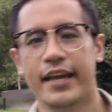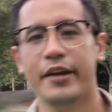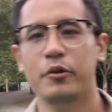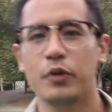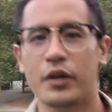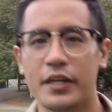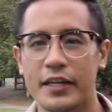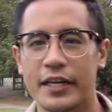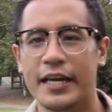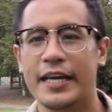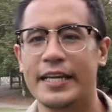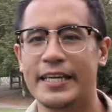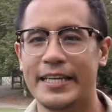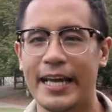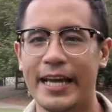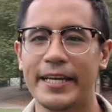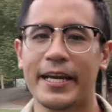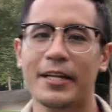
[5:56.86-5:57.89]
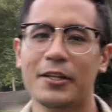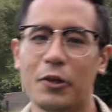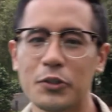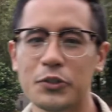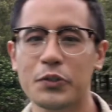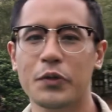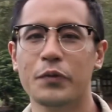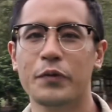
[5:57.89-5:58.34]
client work, Danielle
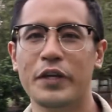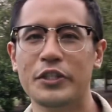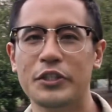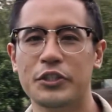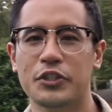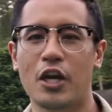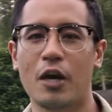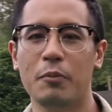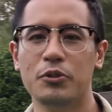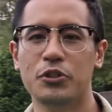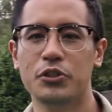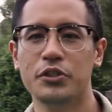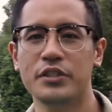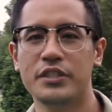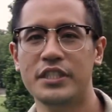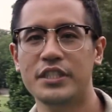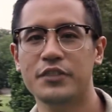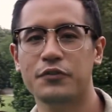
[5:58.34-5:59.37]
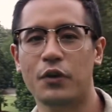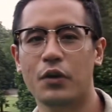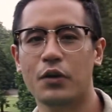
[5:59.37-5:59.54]
also arranges opportunities